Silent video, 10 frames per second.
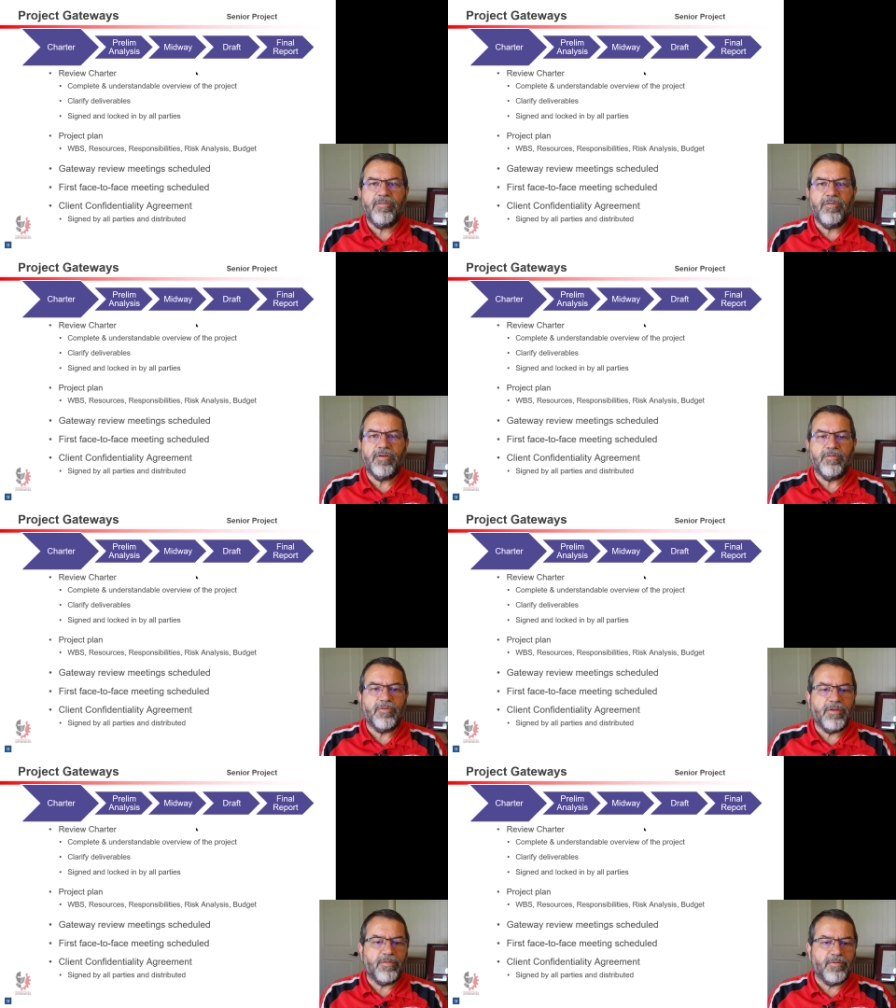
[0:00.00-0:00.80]
You can
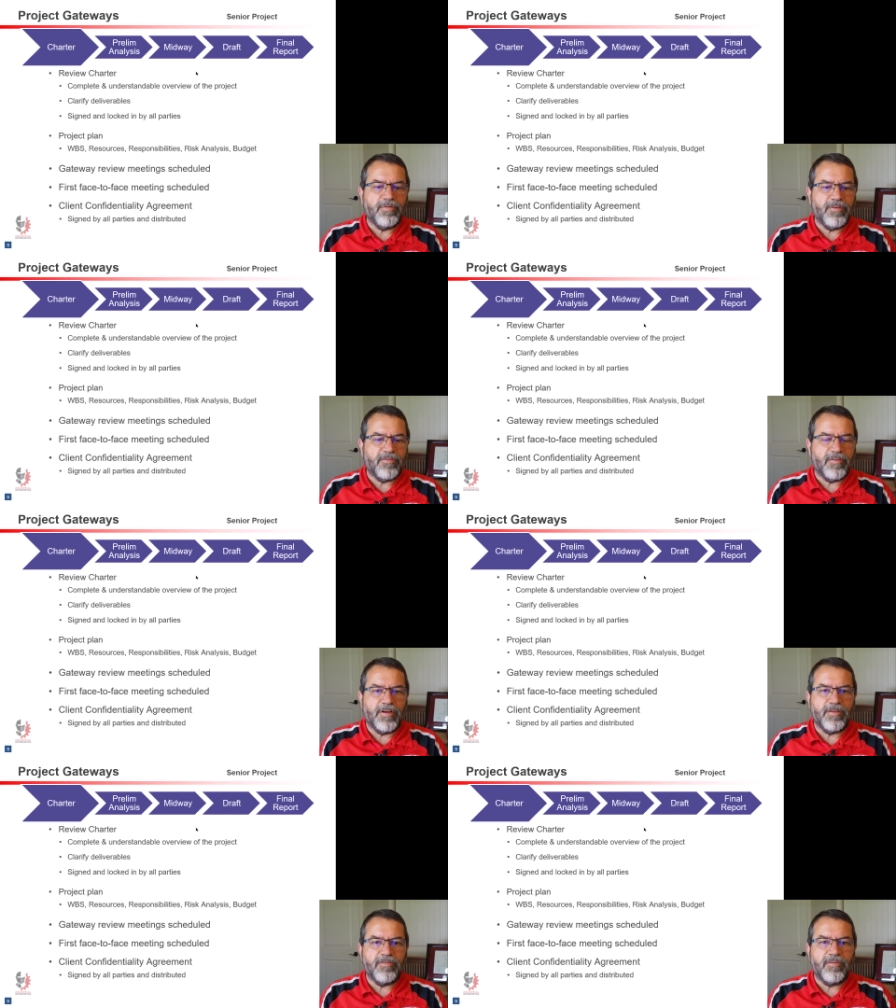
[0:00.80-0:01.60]
read through these
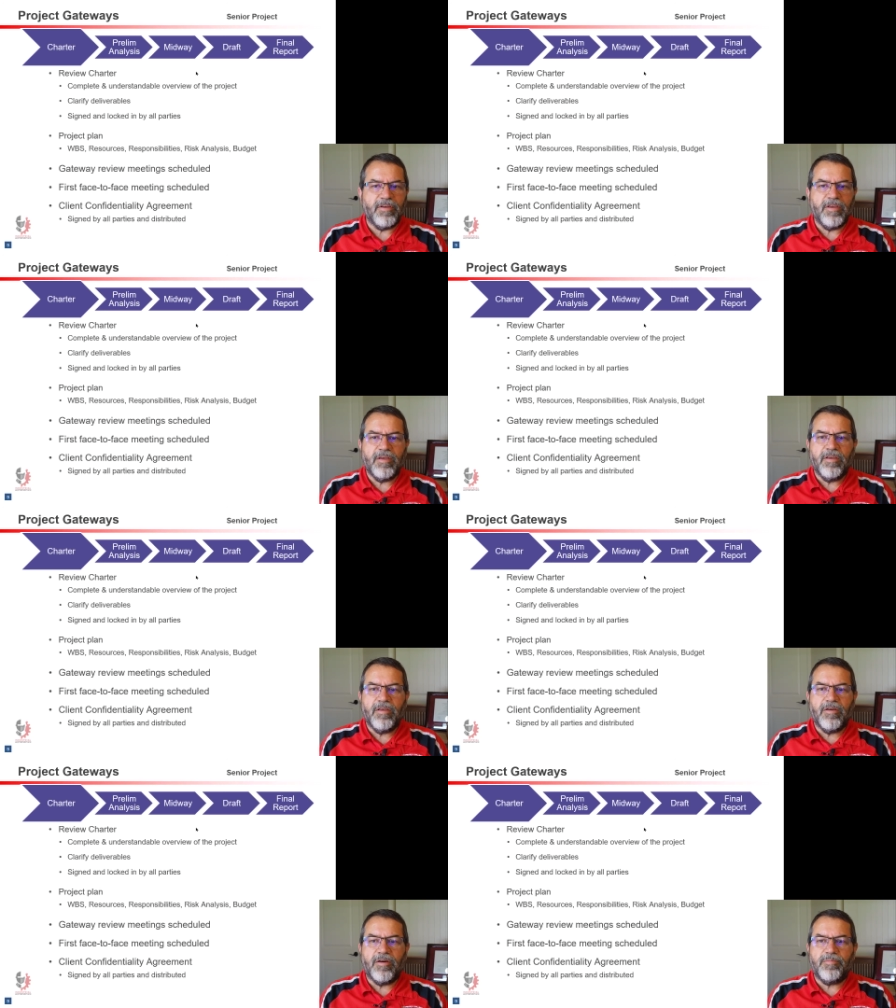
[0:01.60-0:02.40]
slides.
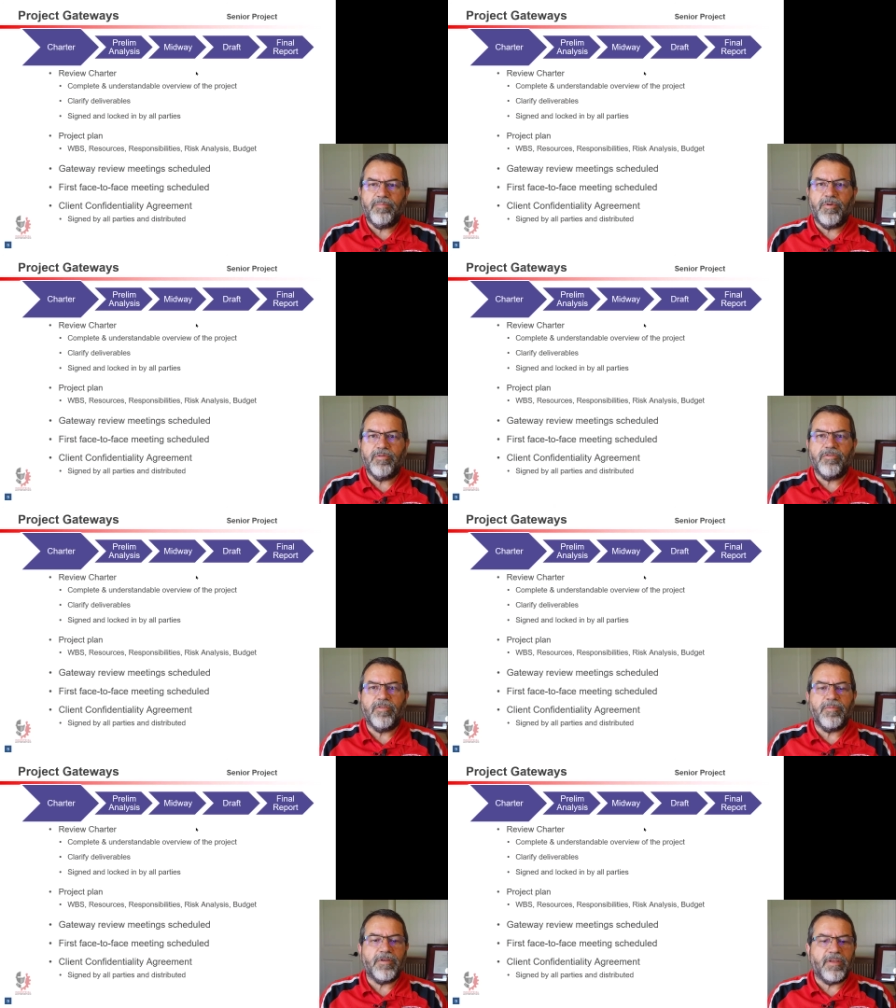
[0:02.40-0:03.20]
I'll post
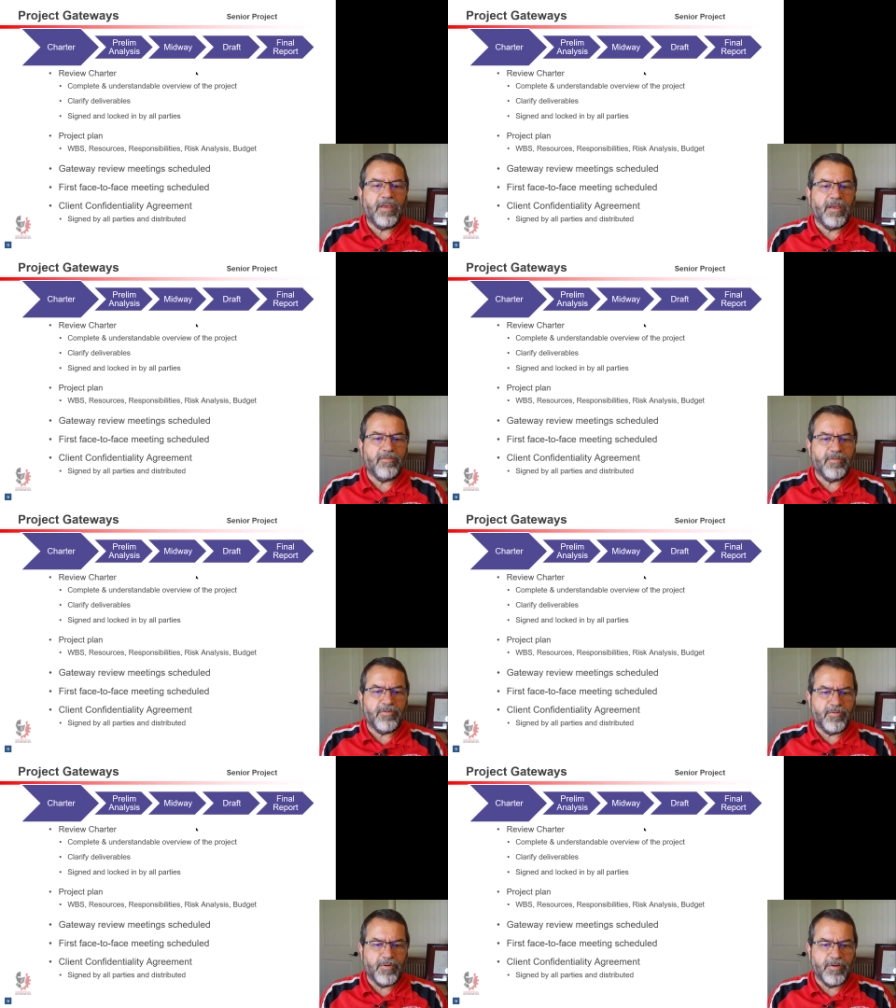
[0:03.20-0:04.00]
them on
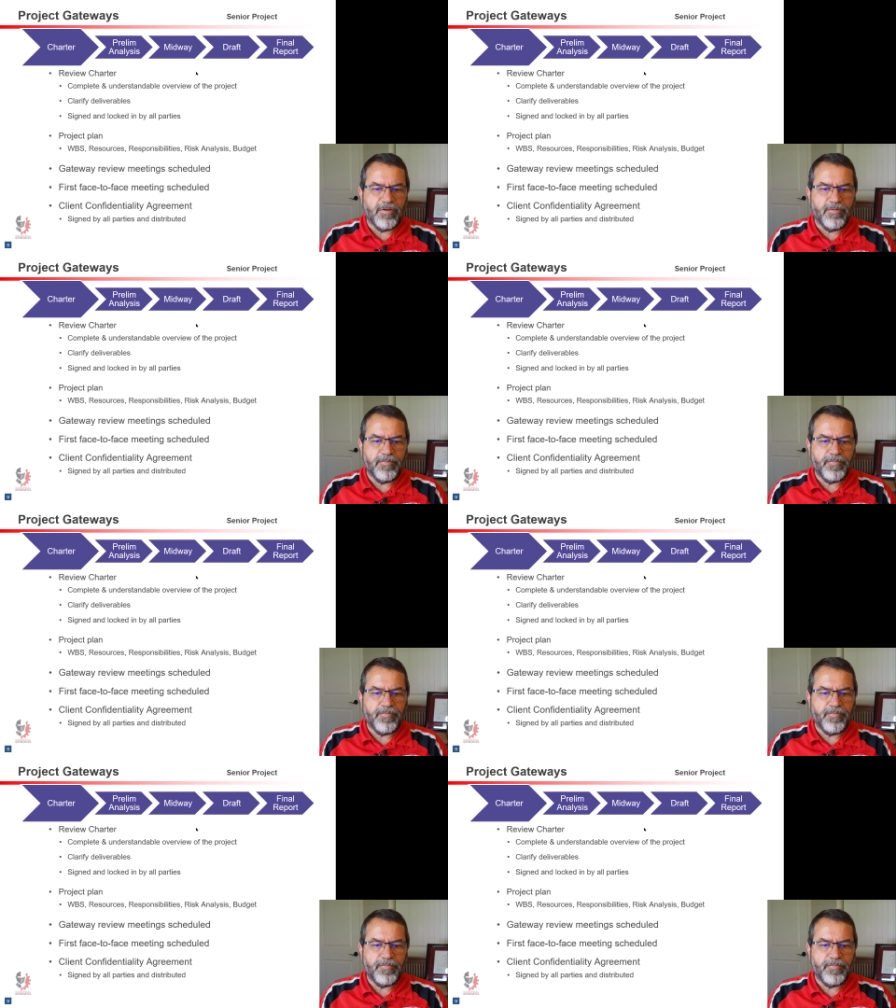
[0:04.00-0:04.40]
Canvas for you.